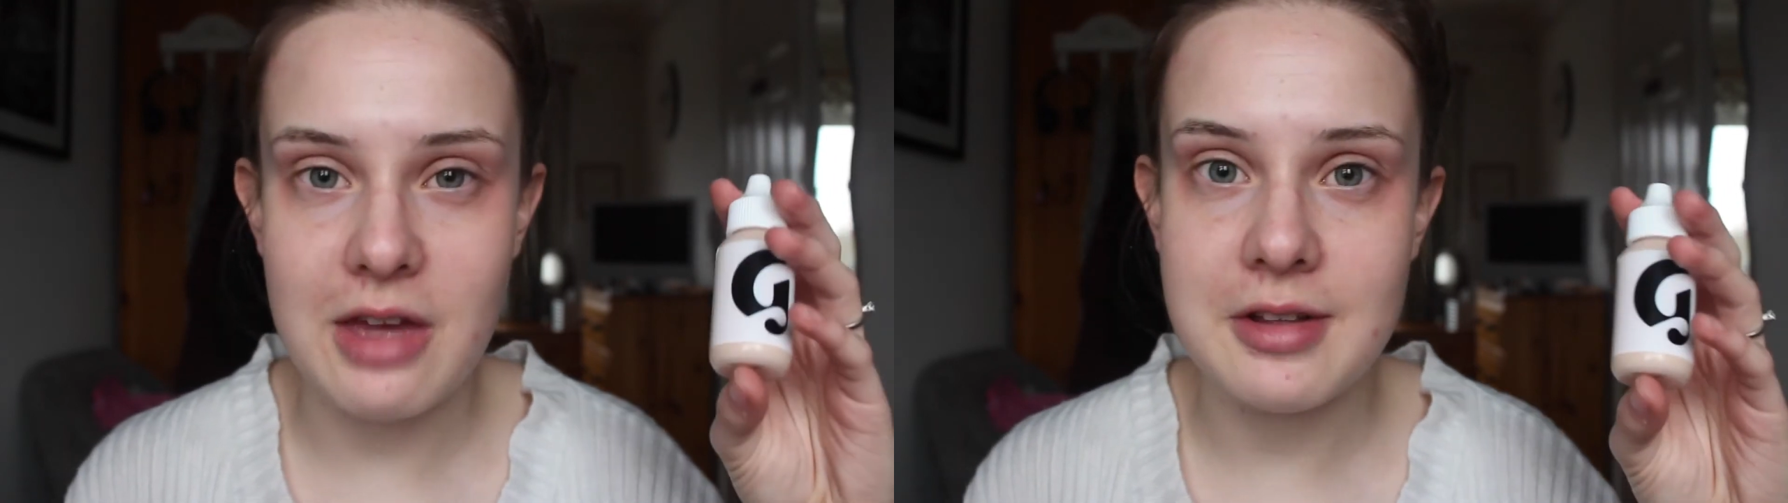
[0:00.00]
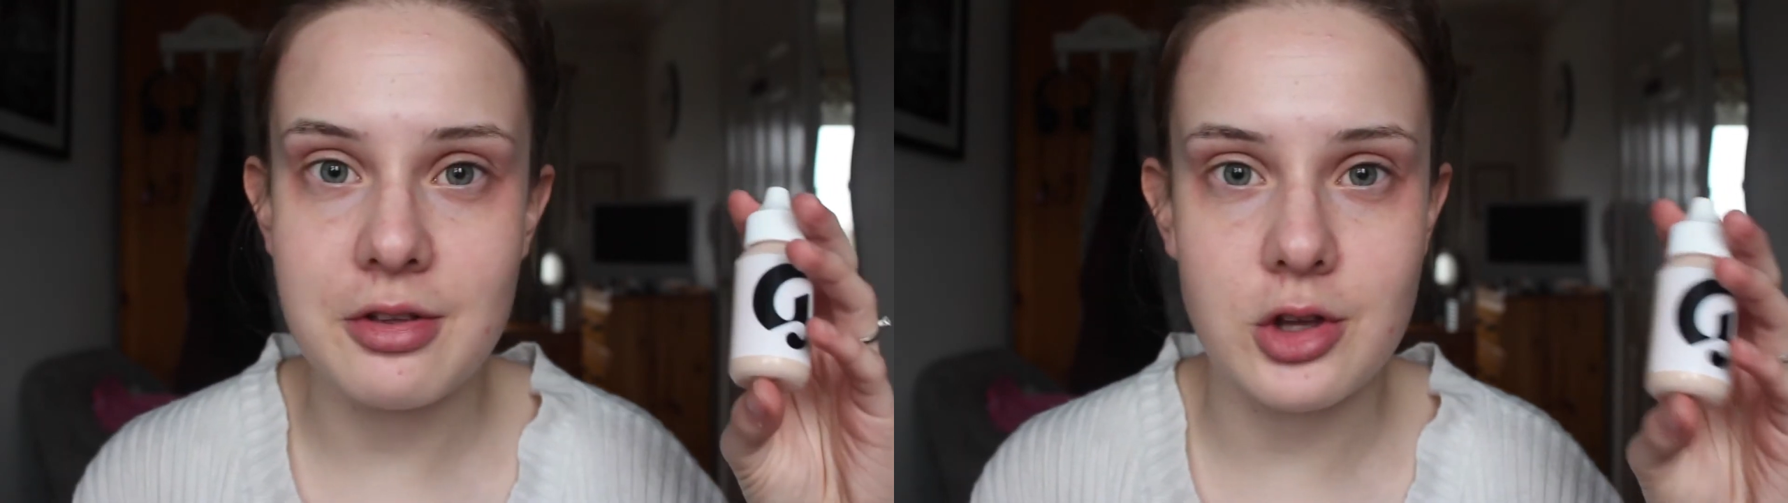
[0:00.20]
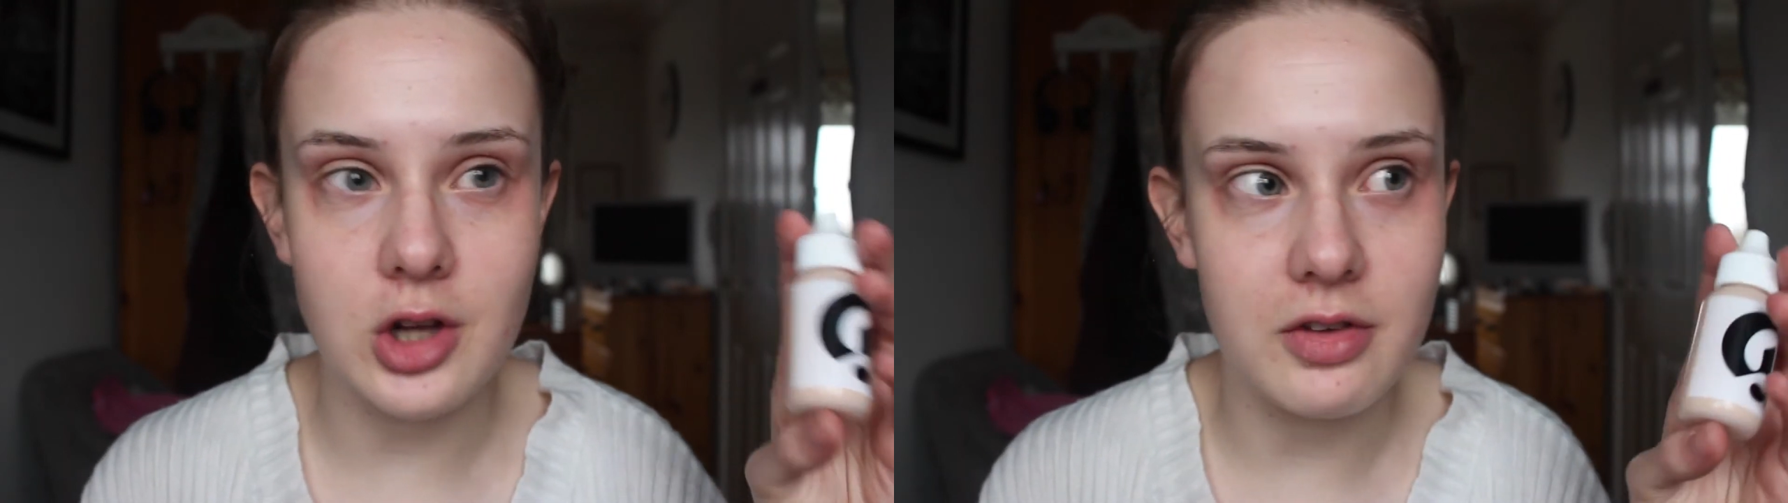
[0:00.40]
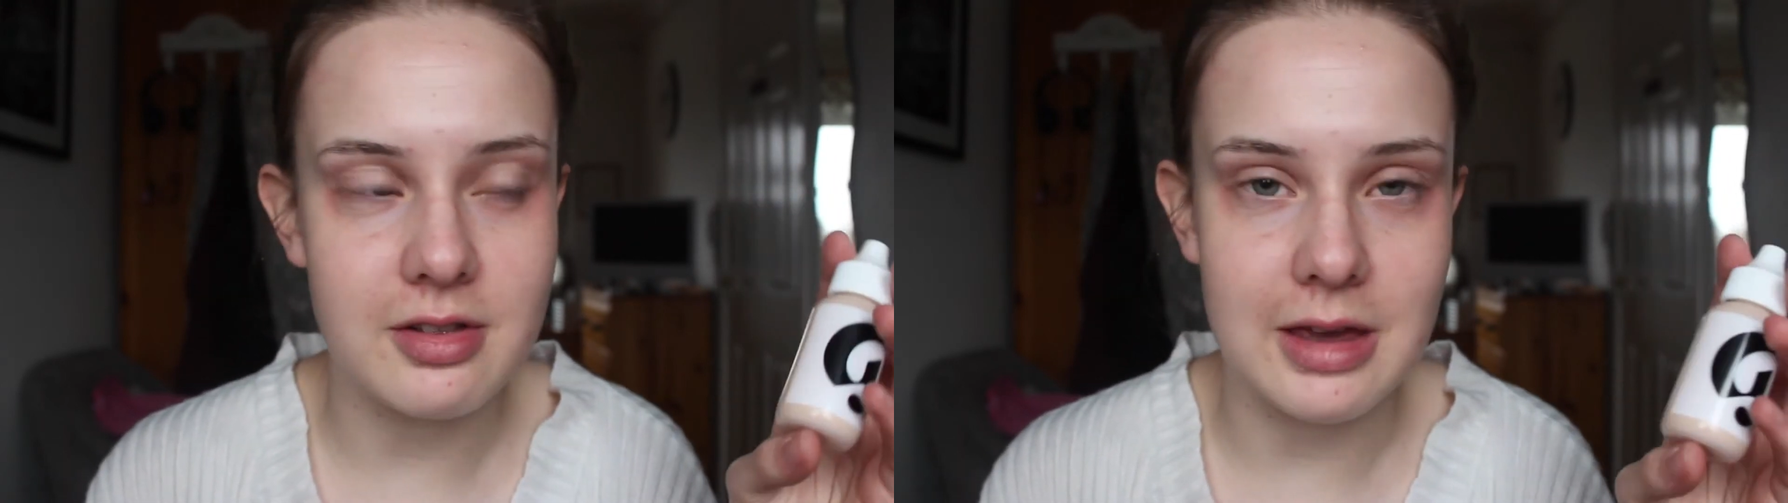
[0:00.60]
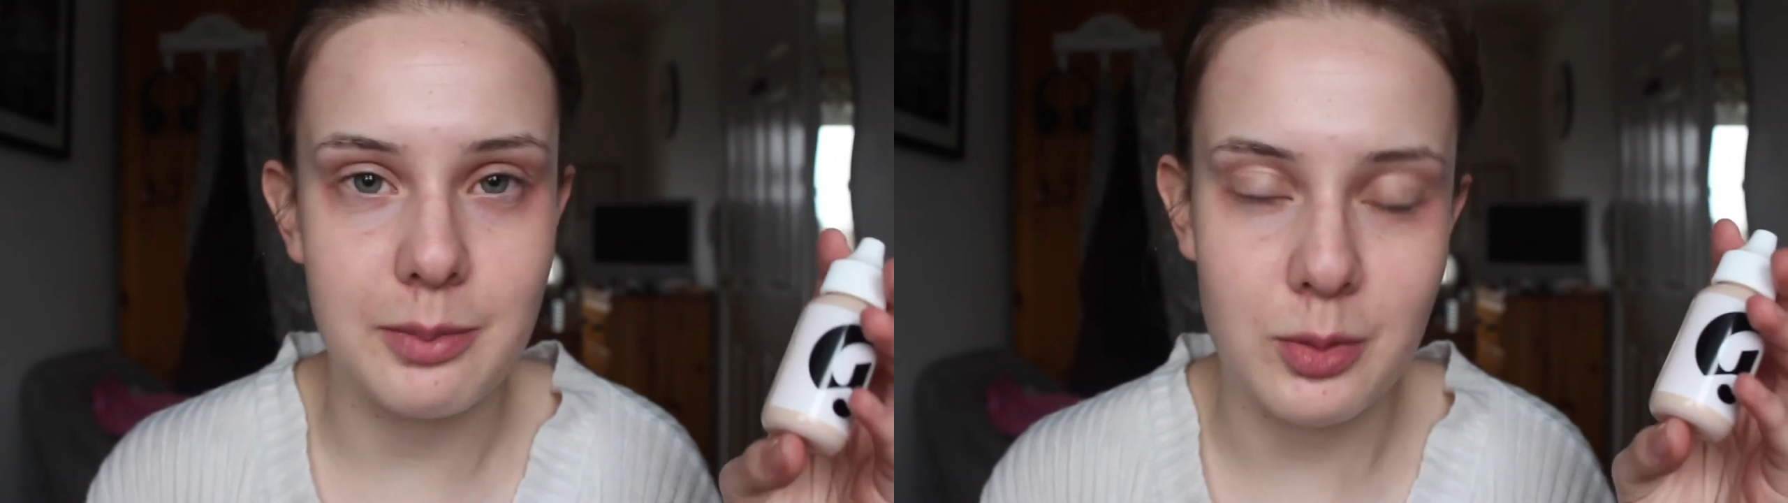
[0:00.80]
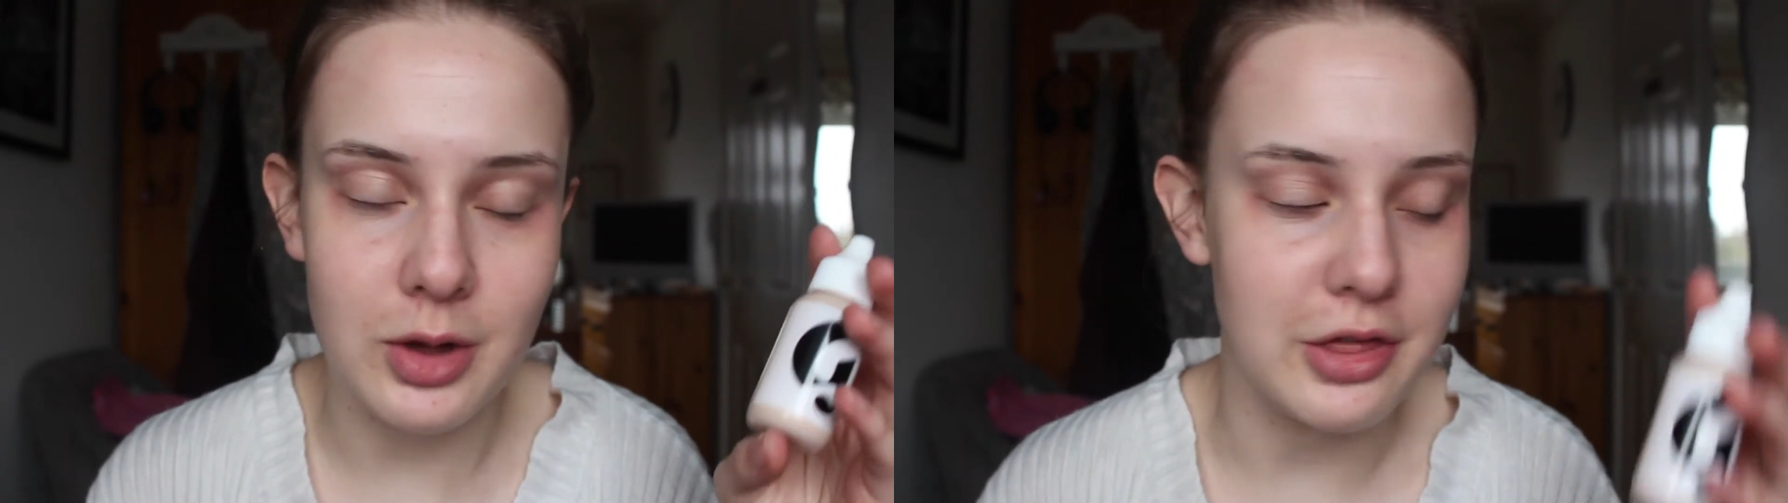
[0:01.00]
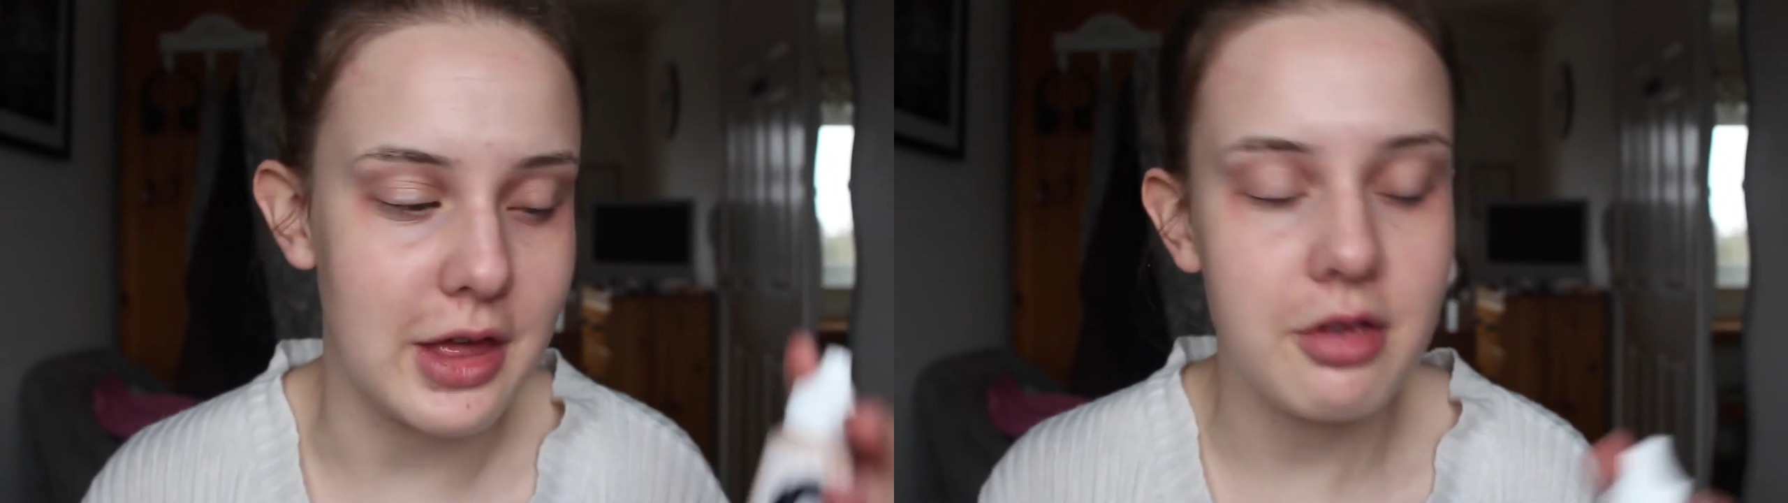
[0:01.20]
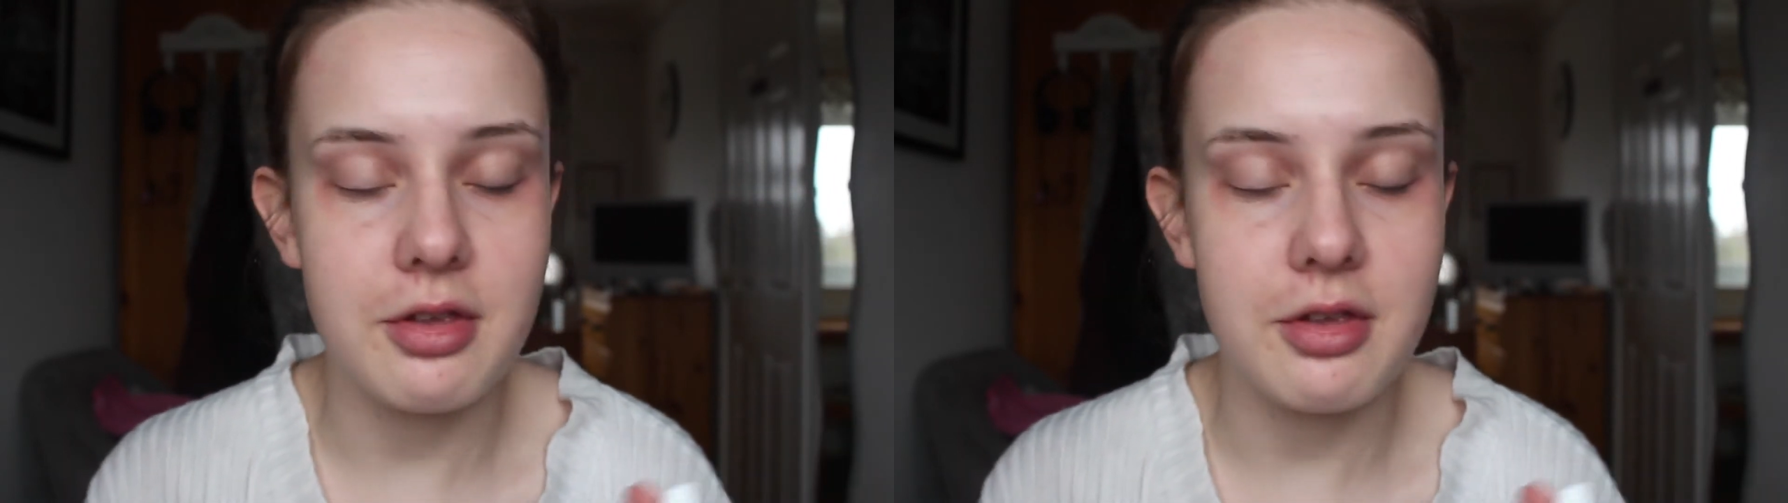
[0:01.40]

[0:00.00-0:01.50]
if it's good obviously it'll be worth it.